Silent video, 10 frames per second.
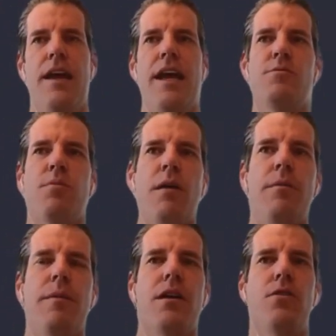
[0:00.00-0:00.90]
it's
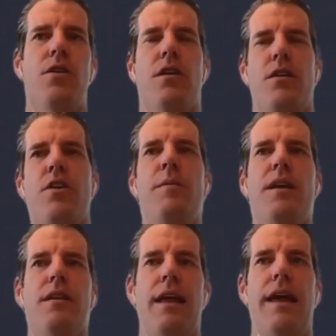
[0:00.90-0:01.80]
probably going to look a little
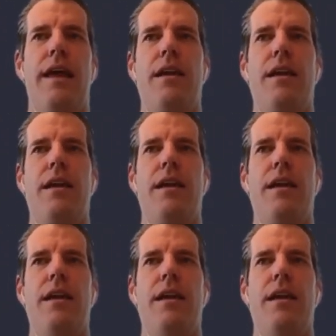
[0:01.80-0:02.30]
bit like